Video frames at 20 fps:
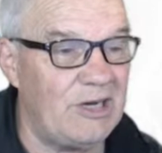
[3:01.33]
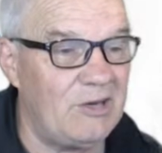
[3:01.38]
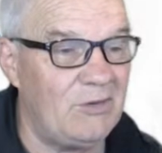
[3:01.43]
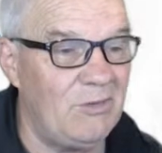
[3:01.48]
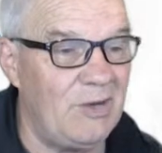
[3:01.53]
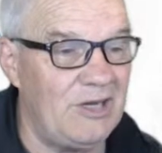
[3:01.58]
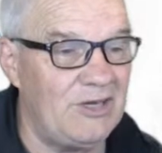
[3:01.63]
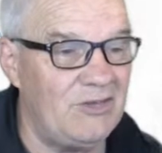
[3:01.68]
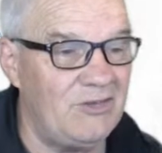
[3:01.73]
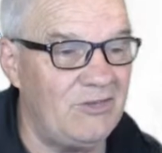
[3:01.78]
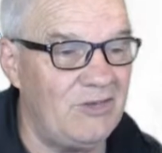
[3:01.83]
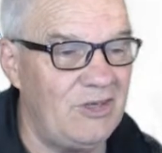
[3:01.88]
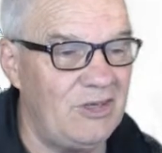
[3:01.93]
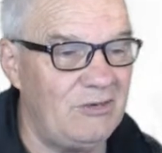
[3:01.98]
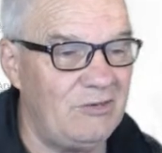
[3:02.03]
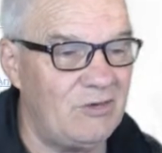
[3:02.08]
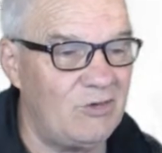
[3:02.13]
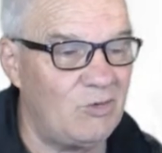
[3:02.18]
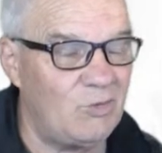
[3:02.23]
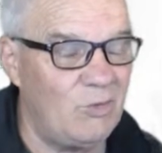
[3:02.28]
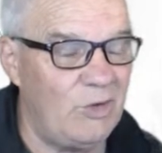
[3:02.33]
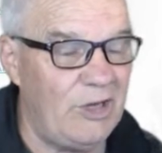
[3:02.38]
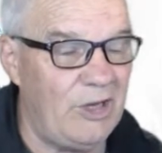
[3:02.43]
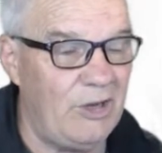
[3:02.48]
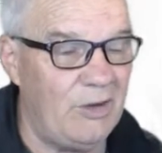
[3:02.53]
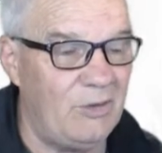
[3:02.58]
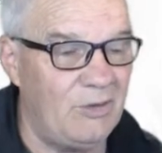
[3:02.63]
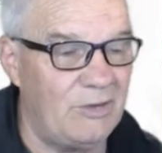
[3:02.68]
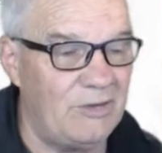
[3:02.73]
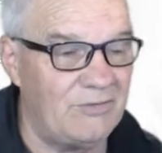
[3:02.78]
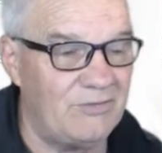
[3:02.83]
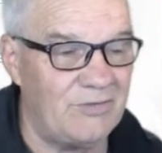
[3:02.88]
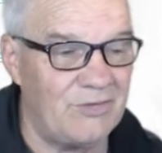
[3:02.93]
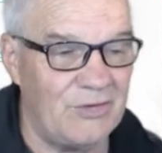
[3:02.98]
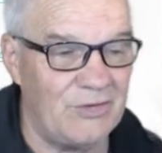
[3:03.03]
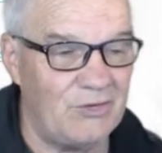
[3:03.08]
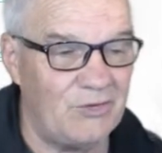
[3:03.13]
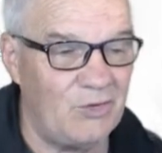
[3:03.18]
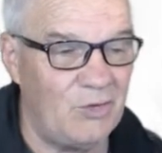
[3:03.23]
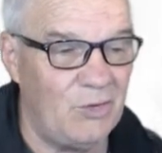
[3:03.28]
one in there as well for
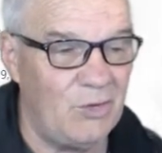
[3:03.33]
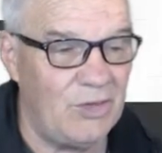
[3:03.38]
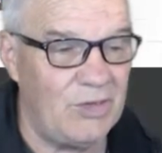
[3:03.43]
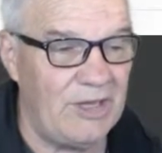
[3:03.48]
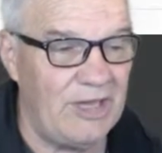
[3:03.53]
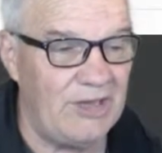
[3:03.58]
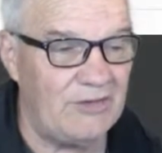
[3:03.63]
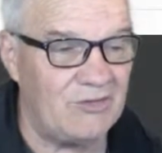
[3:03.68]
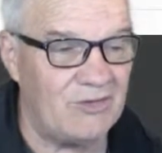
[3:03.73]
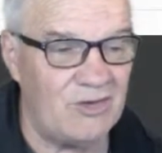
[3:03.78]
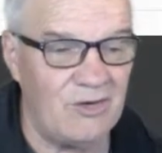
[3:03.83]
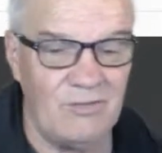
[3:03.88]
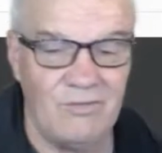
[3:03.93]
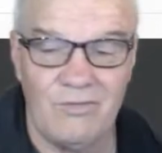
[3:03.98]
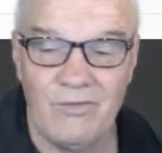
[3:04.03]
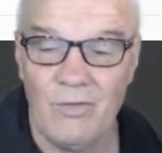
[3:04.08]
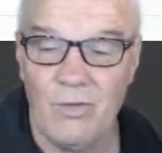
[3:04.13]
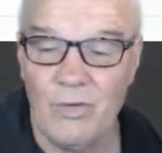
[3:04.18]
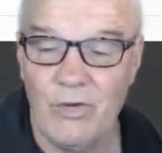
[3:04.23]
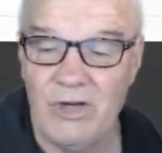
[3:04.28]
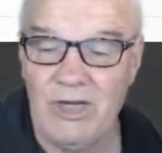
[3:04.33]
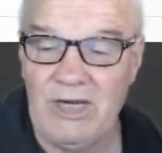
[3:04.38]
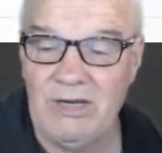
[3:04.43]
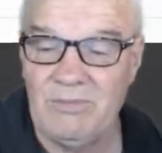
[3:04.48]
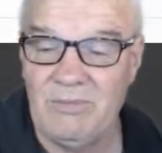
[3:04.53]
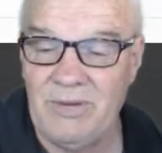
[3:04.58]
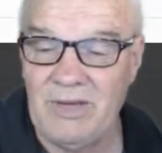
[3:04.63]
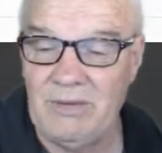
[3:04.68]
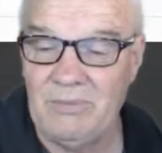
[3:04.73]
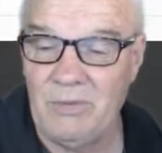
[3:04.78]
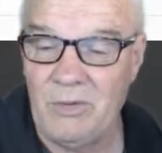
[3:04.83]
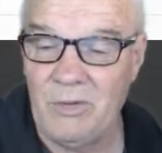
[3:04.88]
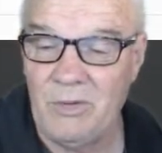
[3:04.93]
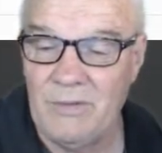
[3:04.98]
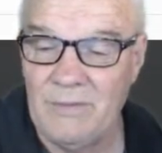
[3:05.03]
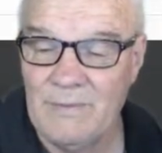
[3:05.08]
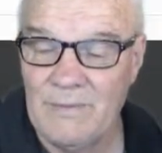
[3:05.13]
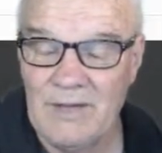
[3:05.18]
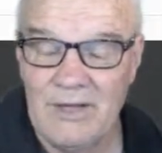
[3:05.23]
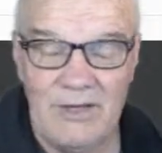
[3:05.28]
the 2014
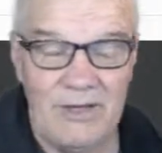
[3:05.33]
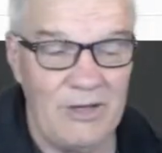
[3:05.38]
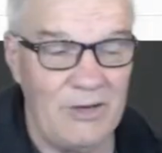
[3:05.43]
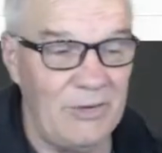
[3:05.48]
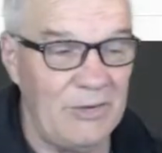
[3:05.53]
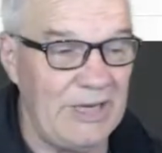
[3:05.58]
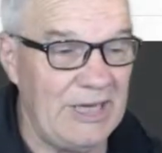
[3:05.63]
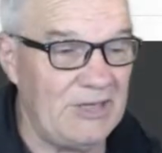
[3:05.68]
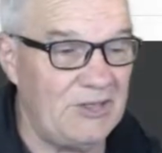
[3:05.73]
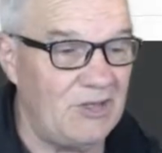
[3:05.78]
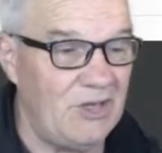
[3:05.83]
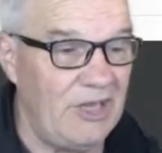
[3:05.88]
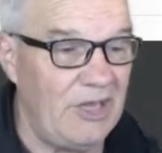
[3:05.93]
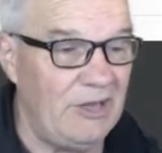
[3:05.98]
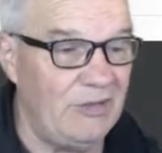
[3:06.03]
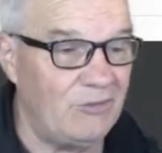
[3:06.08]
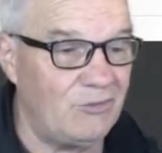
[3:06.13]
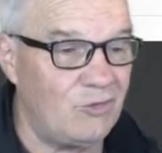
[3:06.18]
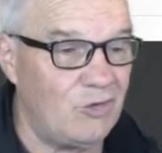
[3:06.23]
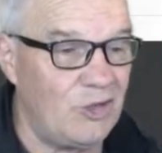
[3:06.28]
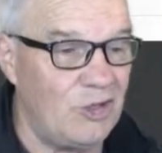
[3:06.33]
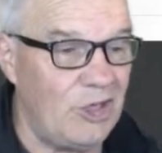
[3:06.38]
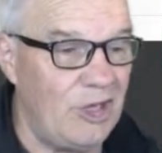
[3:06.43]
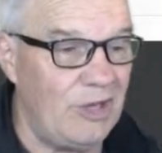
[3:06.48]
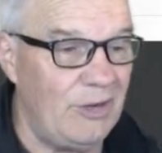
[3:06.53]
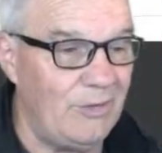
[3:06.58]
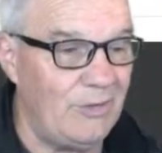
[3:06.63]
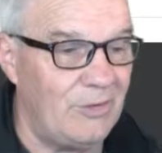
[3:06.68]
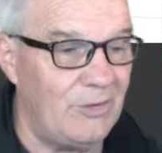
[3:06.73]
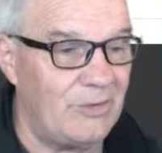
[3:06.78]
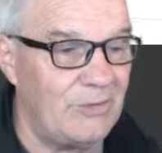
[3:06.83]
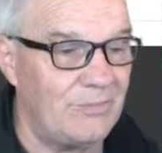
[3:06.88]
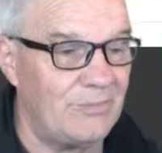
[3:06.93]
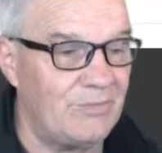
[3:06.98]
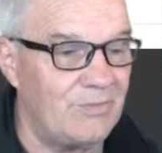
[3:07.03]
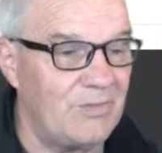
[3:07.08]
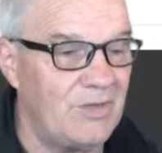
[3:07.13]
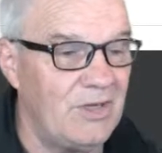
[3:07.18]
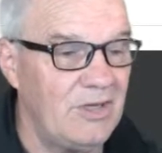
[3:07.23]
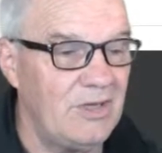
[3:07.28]
people who had naught to go on.
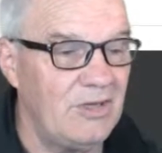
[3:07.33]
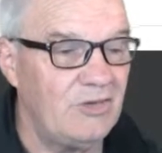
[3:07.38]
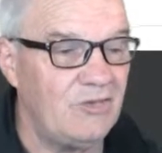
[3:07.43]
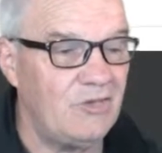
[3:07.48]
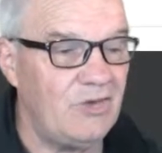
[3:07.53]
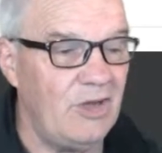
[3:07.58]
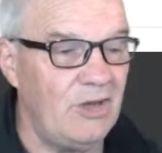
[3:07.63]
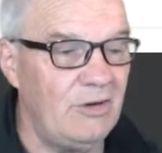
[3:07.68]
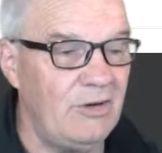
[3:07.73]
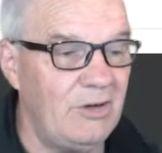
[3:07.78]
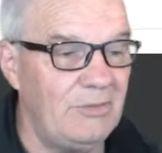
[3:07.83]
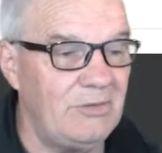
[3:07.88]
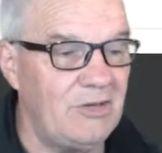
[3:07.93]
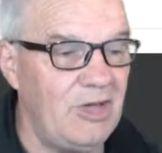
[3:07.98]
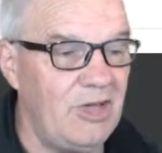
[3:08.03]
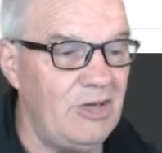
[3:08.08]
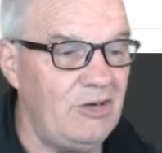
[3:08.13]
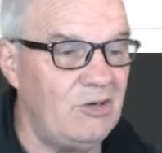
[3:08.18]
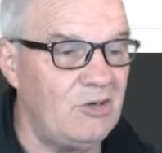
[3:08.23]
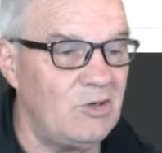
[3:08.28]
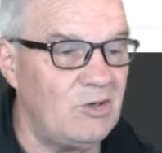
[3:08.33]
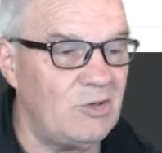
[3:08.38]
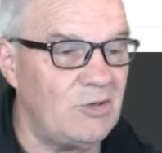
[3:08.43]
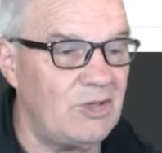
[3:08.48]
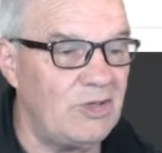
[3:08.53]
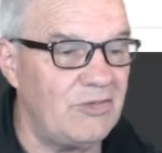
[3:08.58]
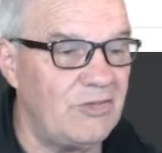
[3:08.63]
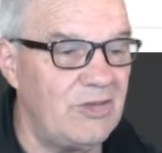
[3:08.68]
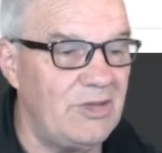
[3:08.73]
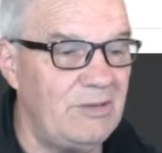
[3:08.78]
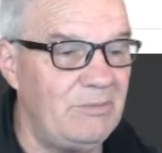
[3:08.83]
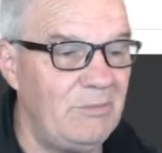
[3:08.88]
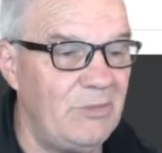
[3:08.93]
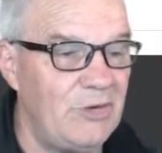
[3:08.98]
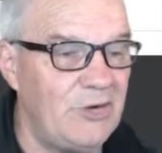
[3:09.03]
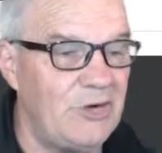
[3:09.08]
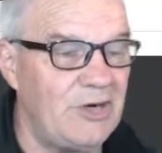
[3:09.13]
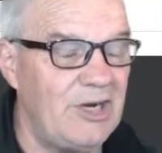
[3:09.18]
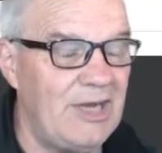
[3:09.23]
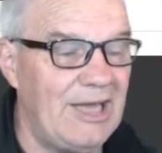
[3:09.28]
So I'm going to look at the
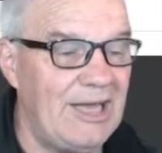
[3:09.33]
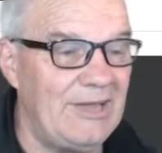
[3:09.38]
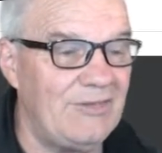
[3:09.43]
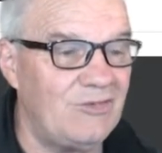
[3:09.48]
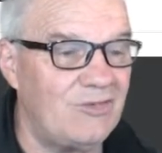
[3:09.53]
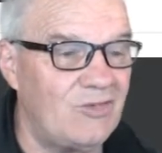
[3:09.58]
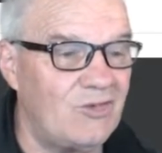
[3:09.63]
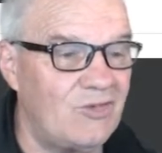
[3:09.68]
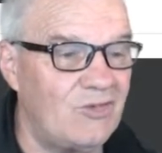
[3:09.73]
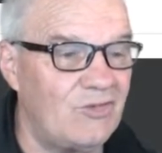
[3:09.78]
model answers